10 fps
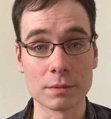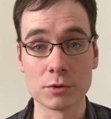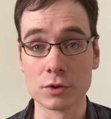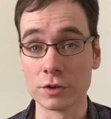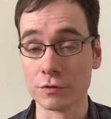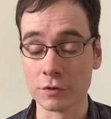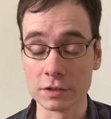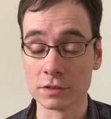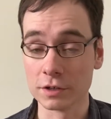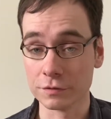them to
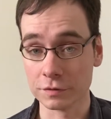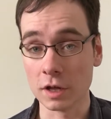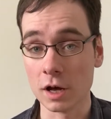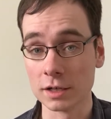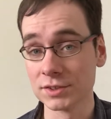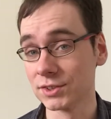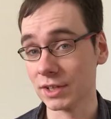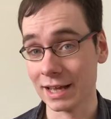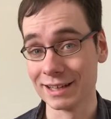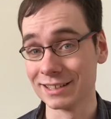confront their
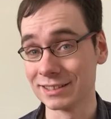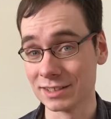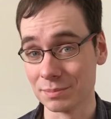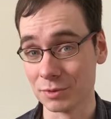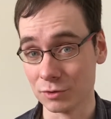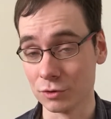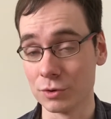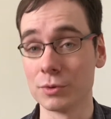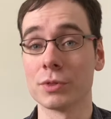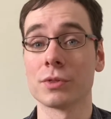flaws and accept the
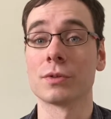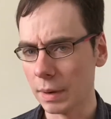truth.